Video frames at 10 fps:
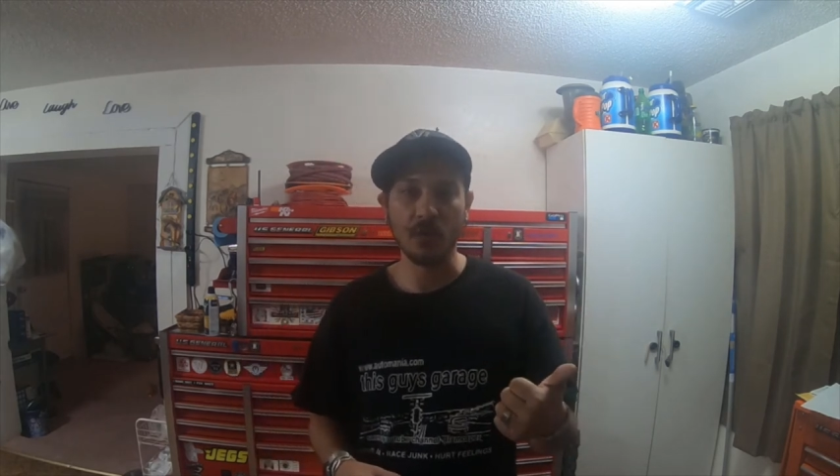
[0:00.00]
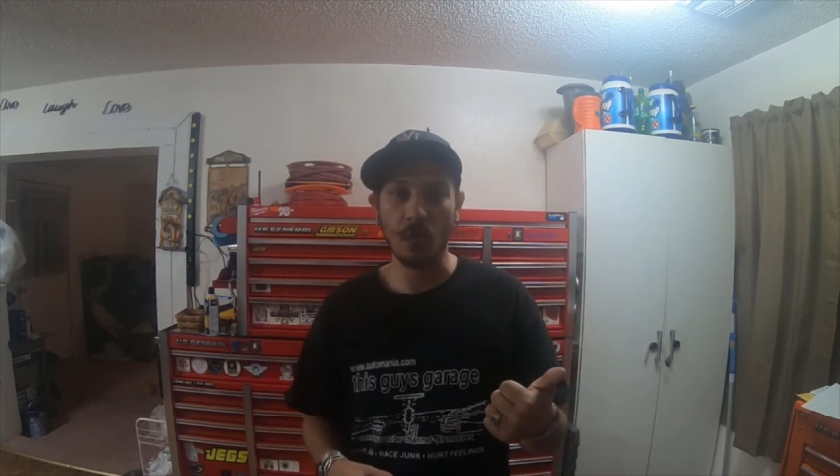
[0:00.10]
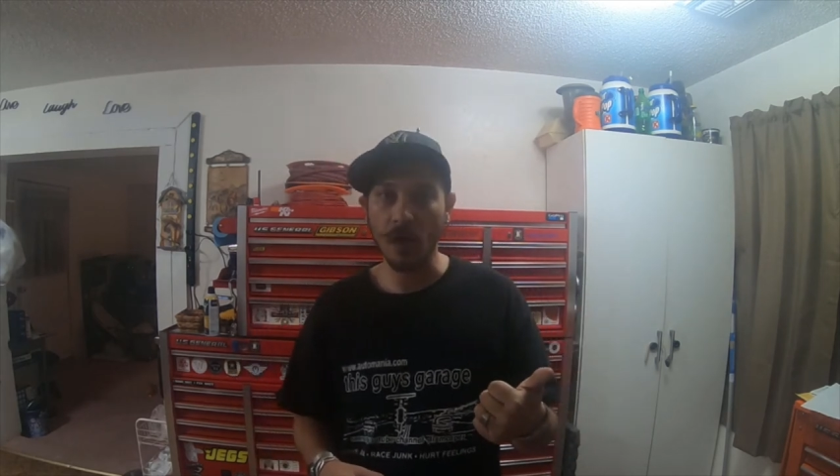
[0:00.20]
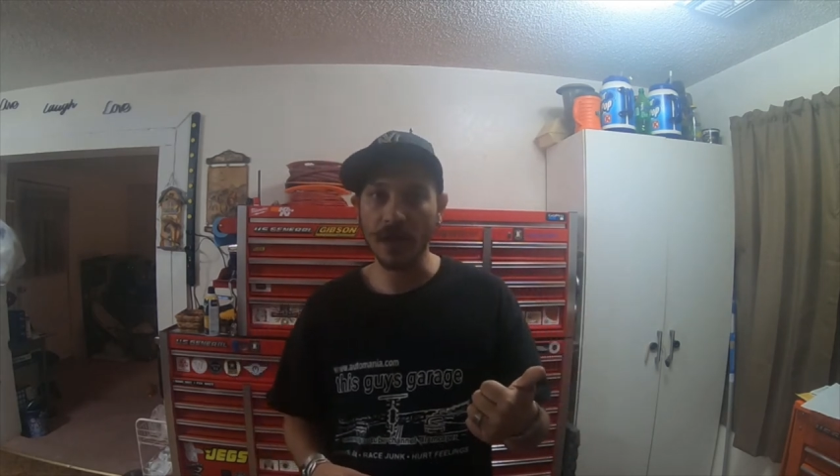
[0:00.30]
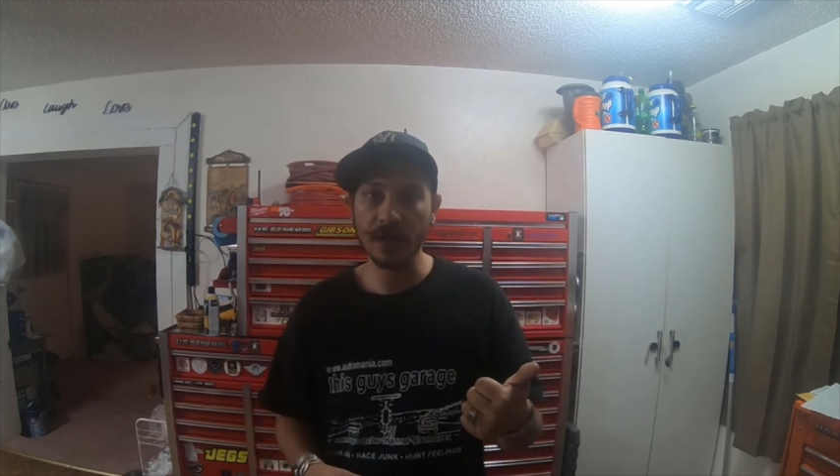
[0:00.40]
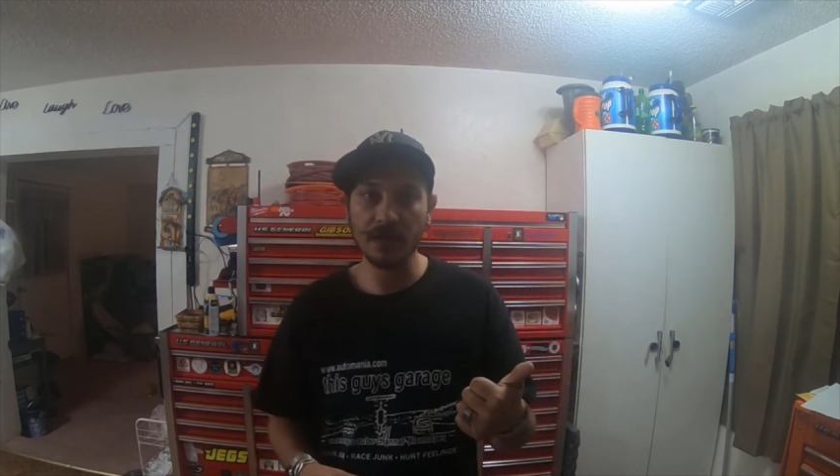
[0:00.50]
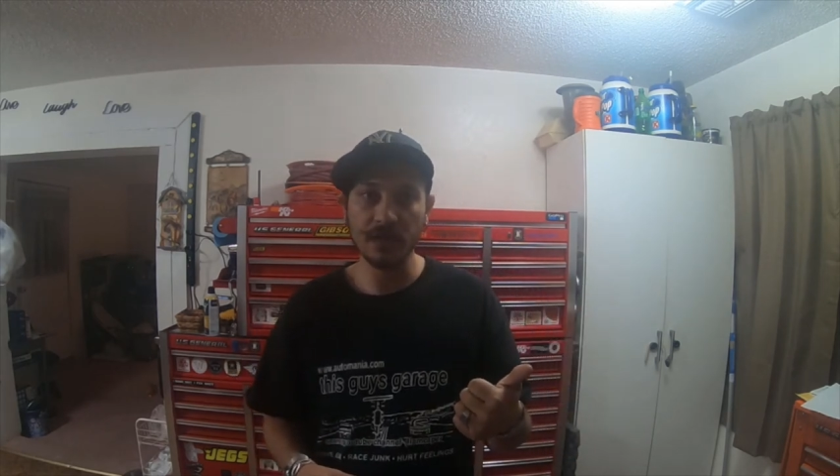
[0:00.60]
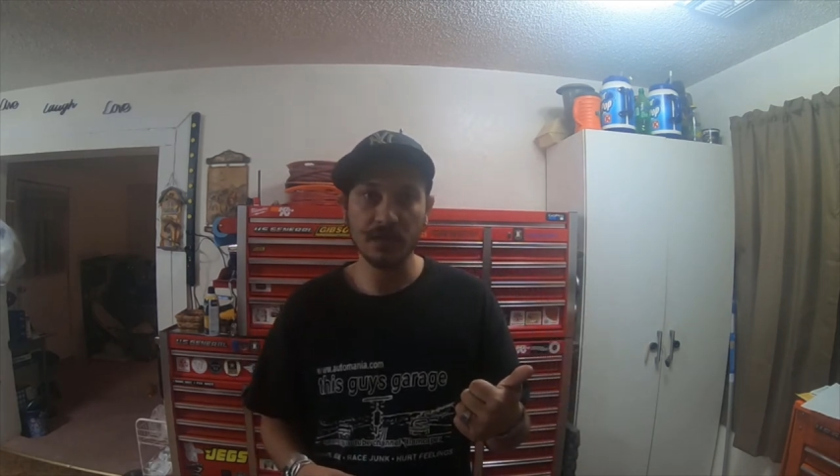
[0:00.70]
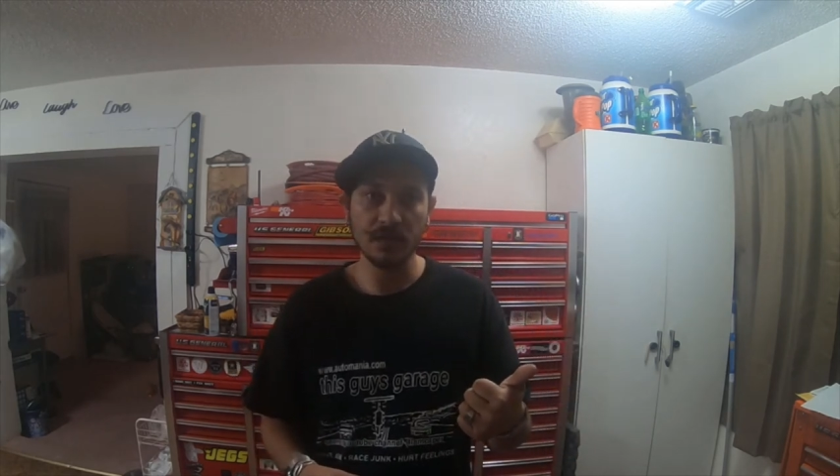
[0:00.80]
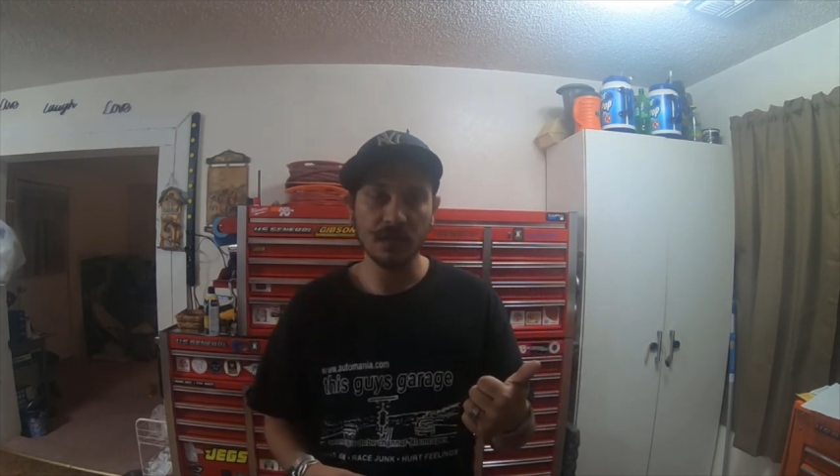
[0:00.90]
one
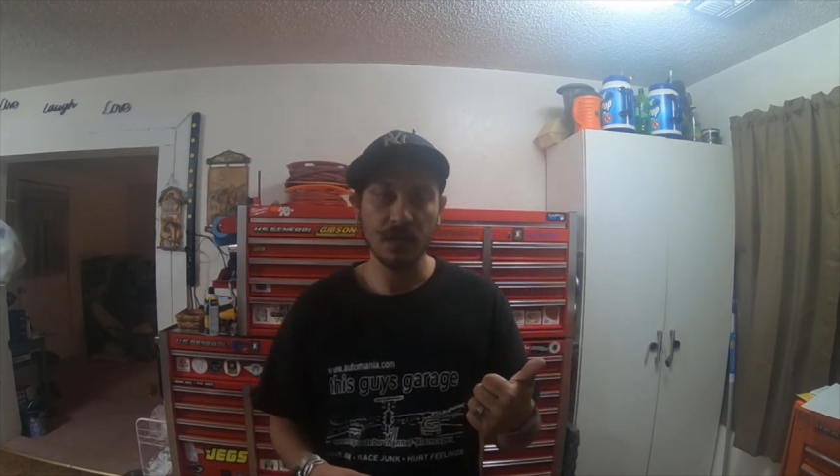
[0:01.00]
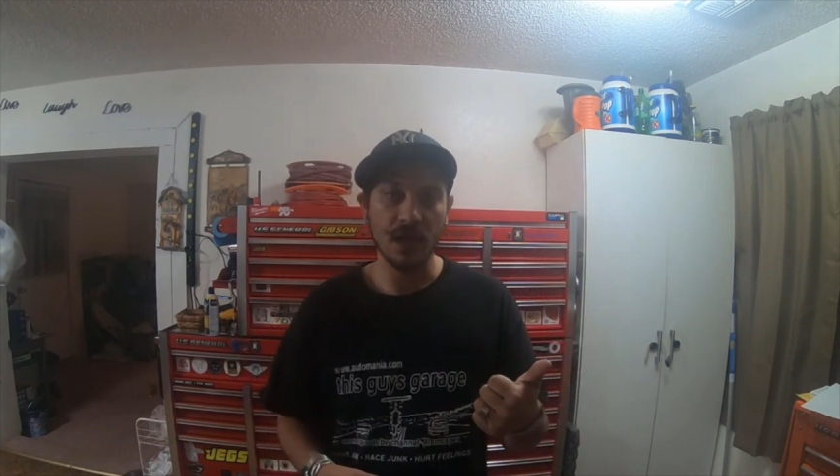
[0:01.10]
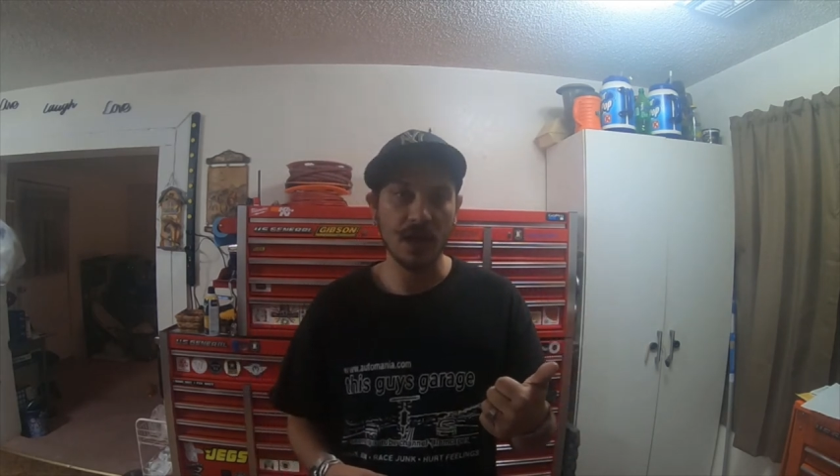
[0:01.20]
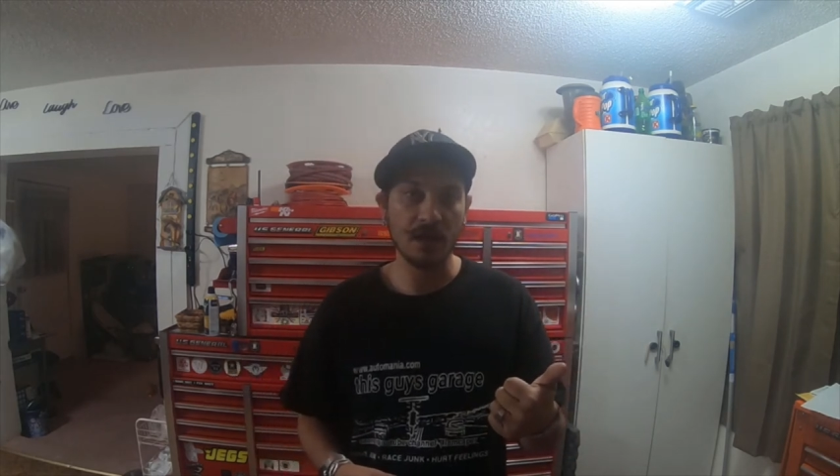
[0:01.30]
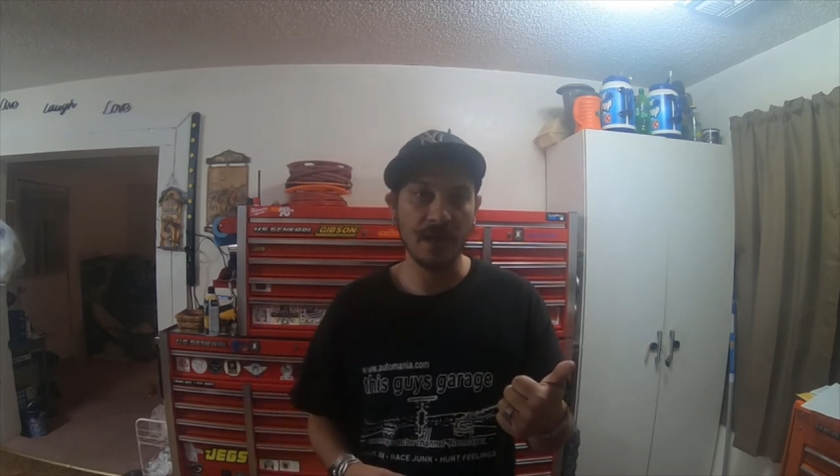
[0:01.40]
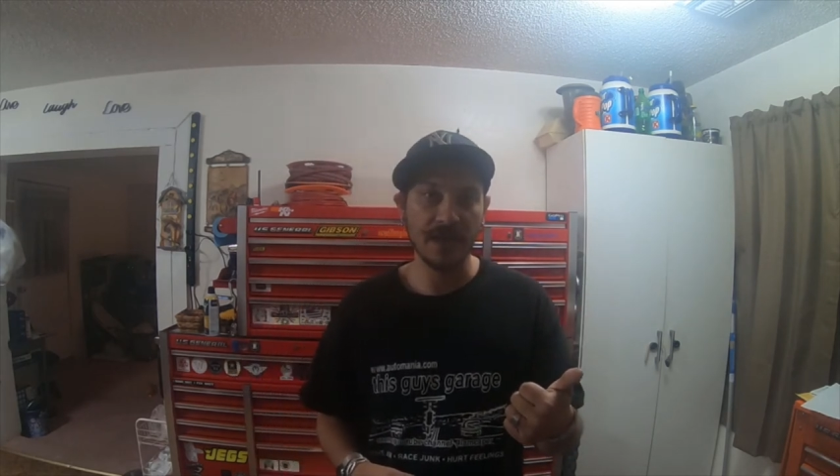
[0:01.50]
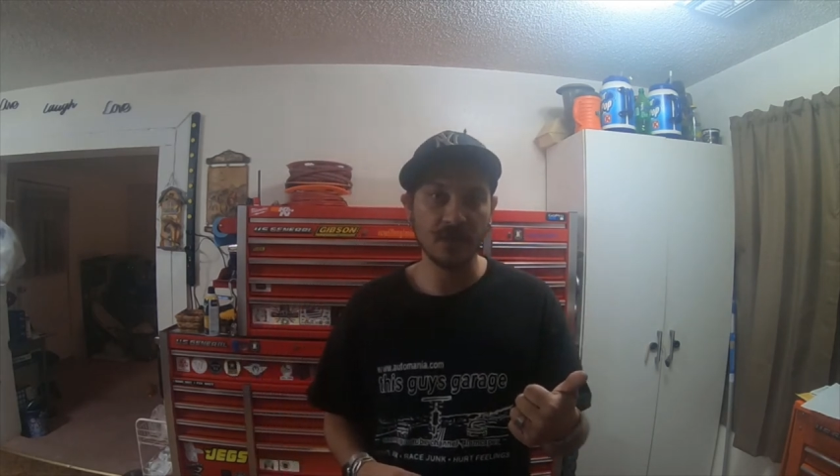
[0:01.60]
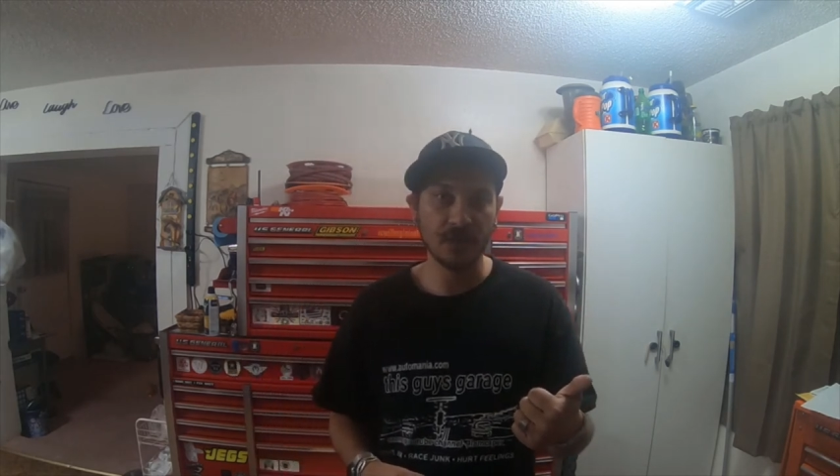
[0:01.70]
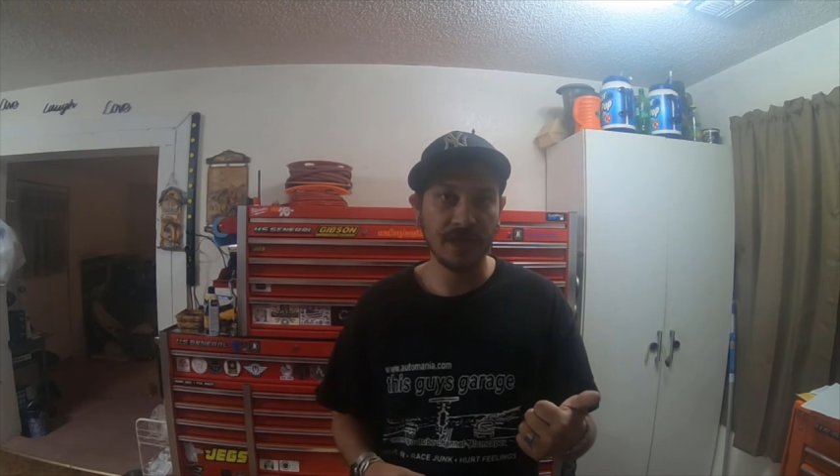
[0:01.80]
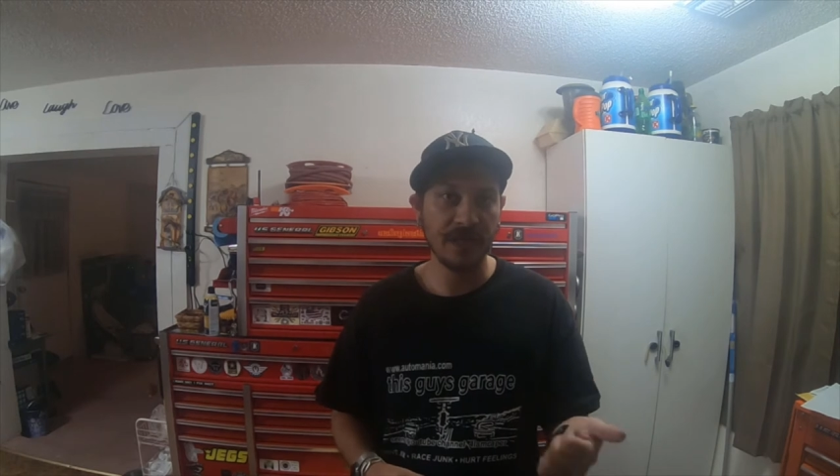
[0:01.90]
um,
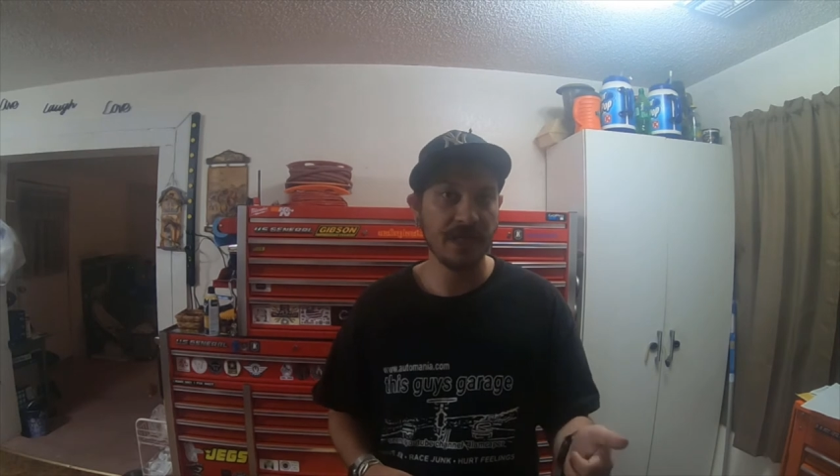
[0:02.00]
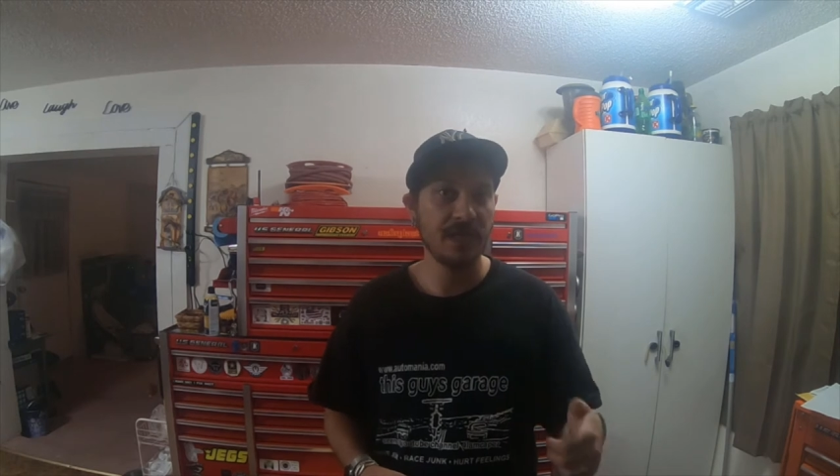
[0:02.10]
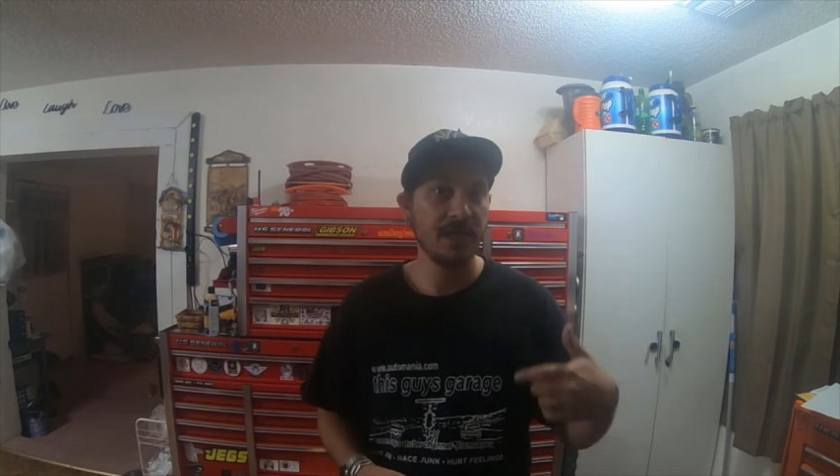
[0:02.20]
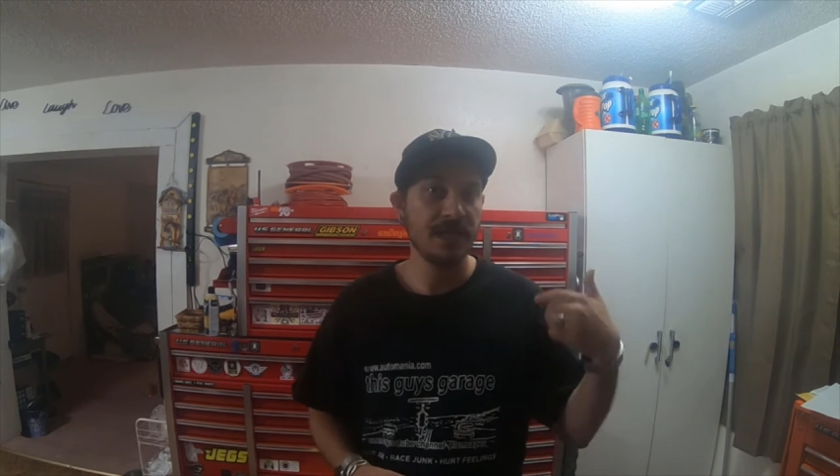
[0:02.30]
entry.